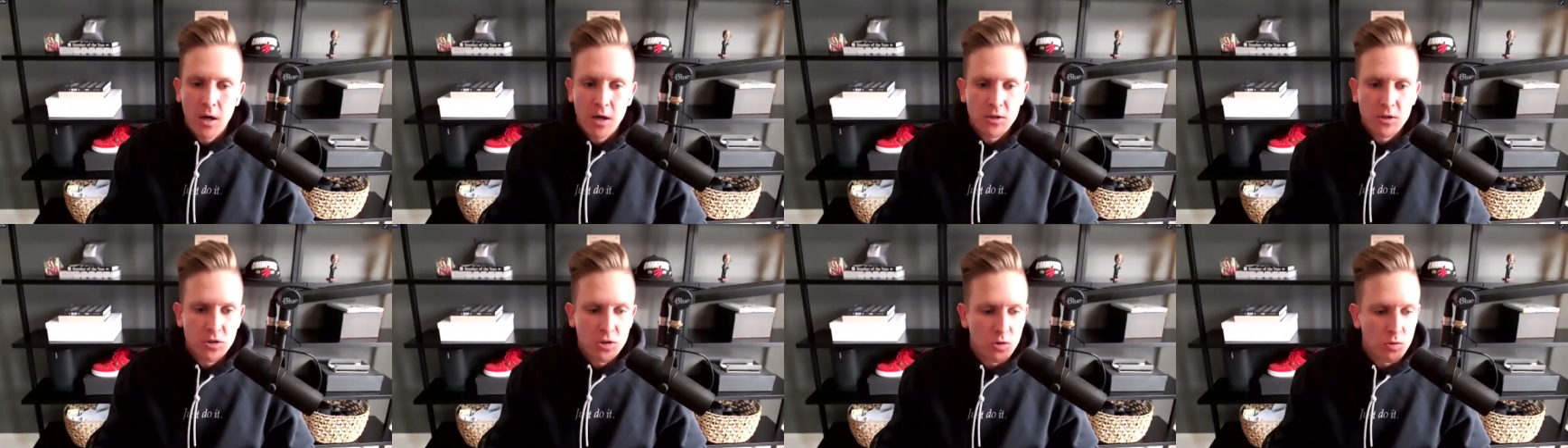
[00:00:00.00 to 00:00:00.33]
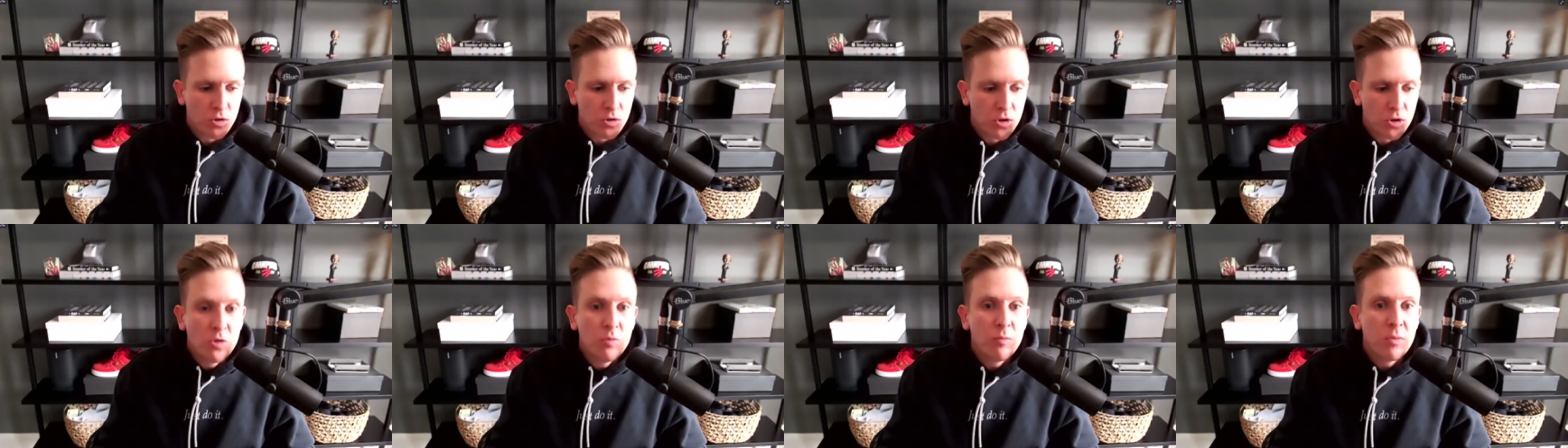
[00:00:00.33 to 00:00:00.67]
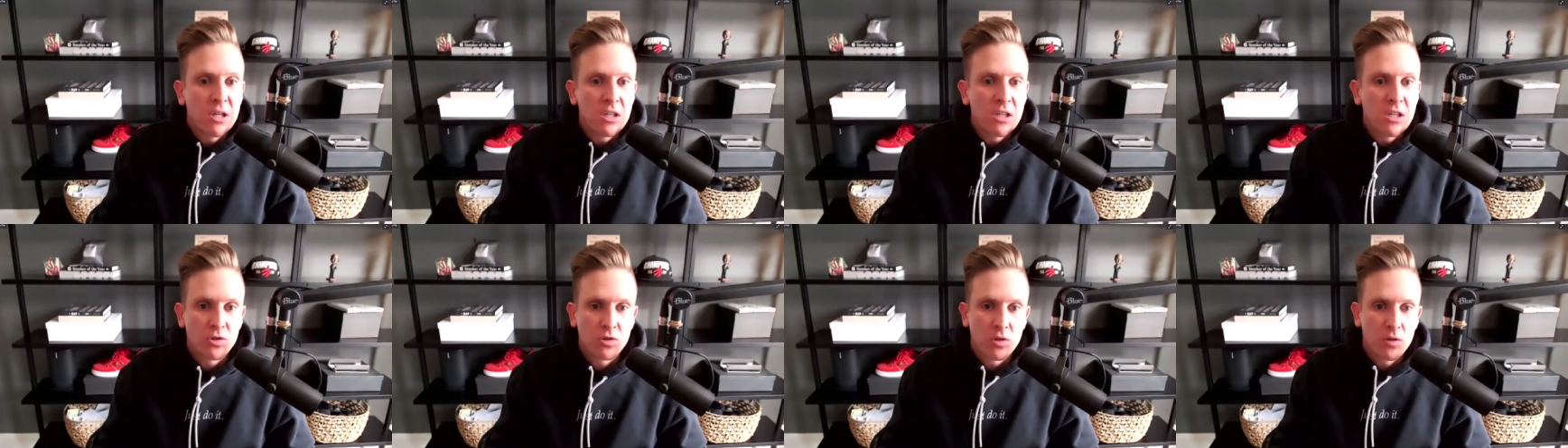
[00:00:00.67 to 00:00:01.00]
to do
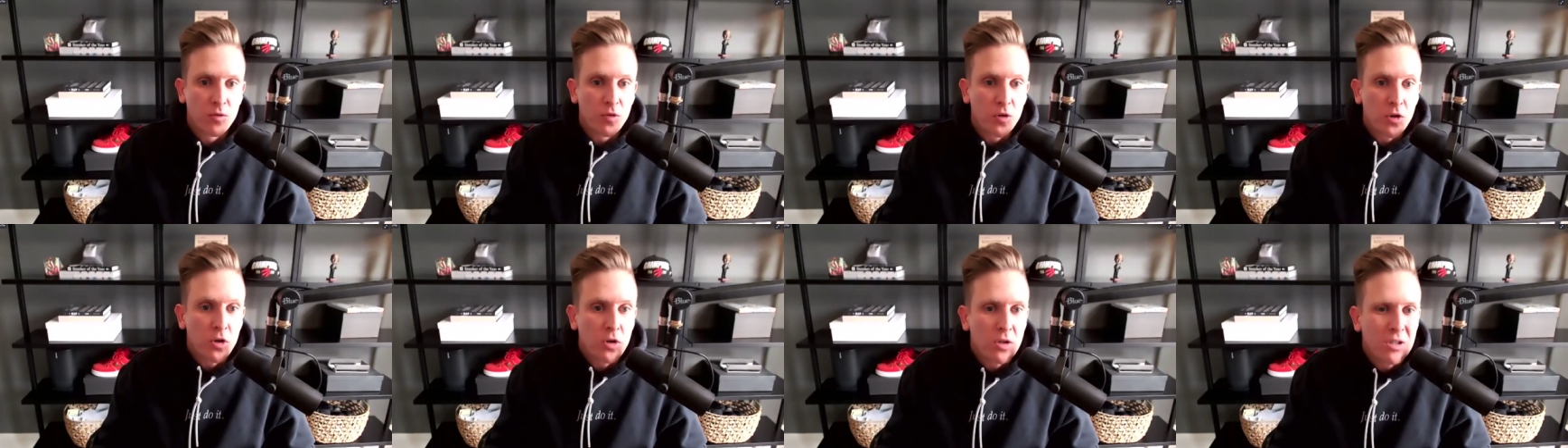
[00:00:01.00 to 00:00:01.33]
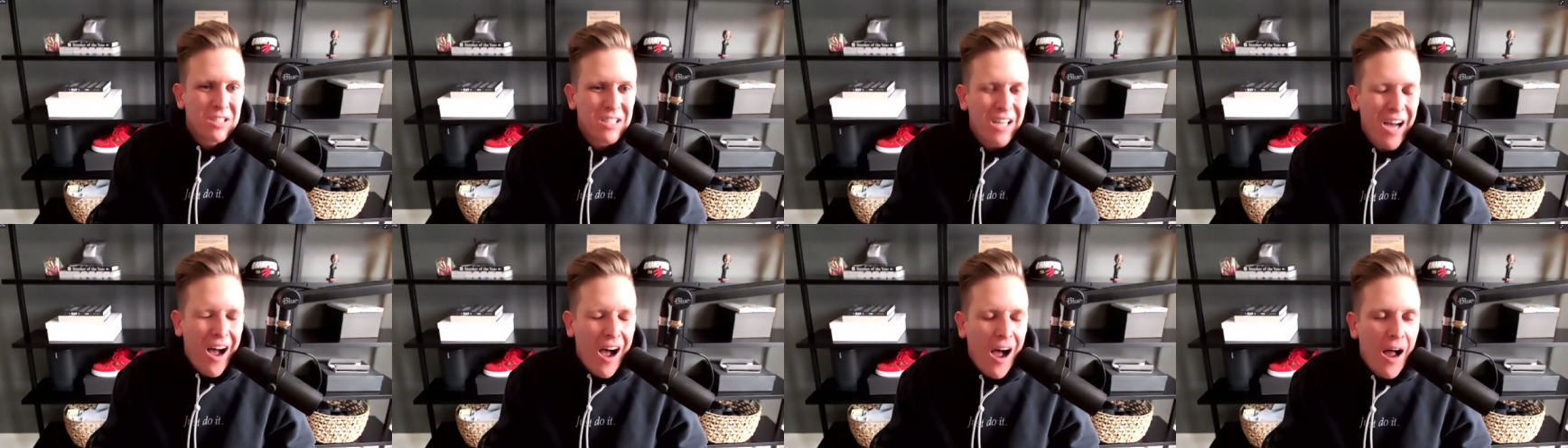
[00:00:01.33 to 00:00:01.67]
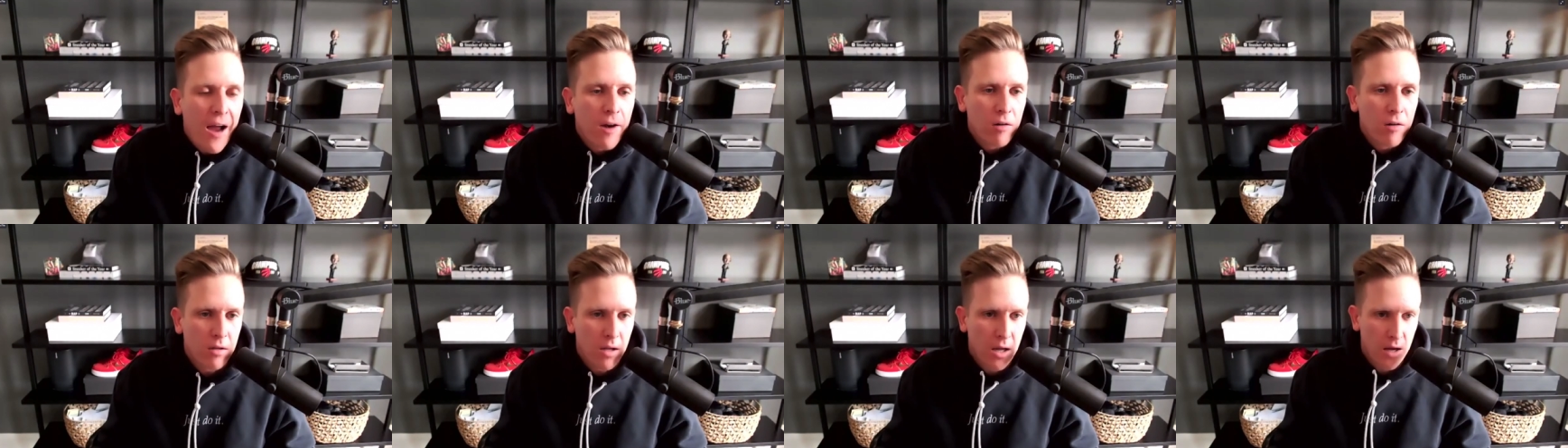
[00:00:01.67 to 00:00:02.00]
ministry for your
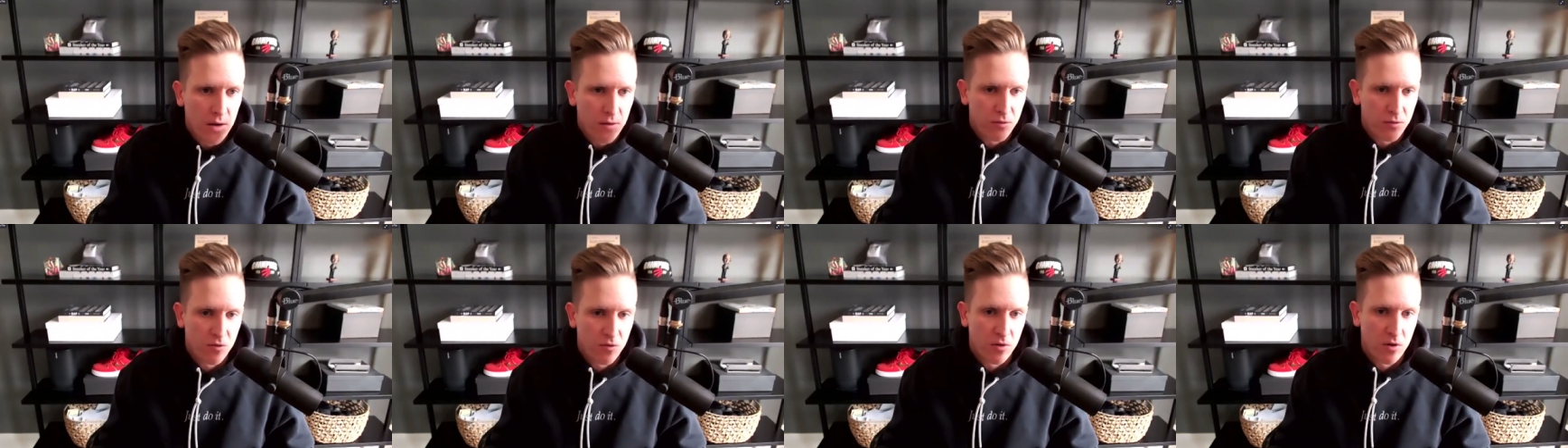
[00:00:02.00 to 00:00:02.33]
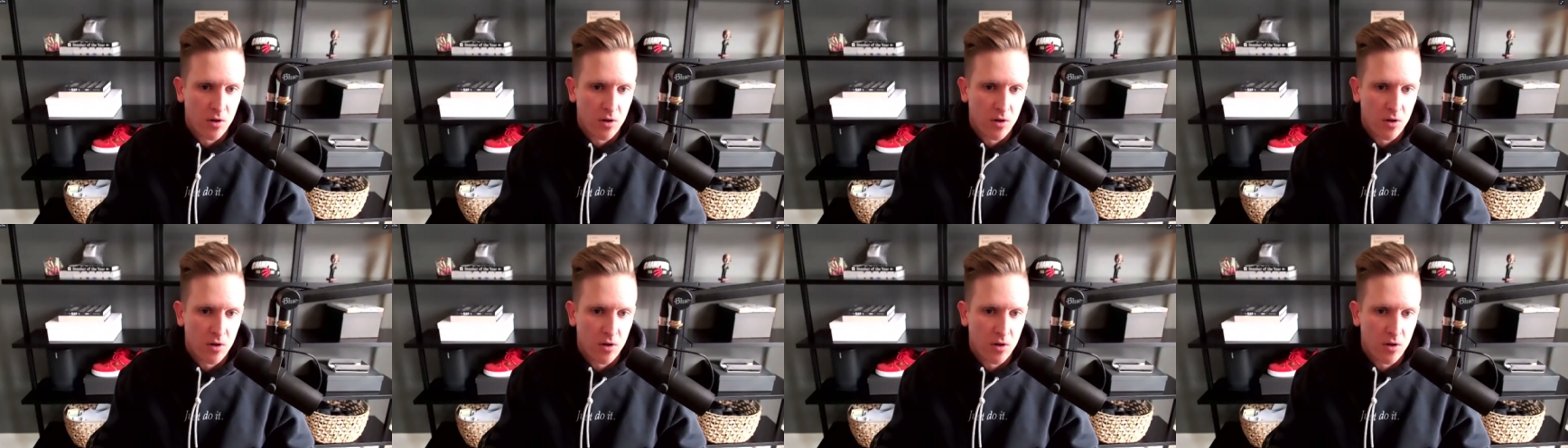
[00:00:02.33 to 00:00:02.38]
entire life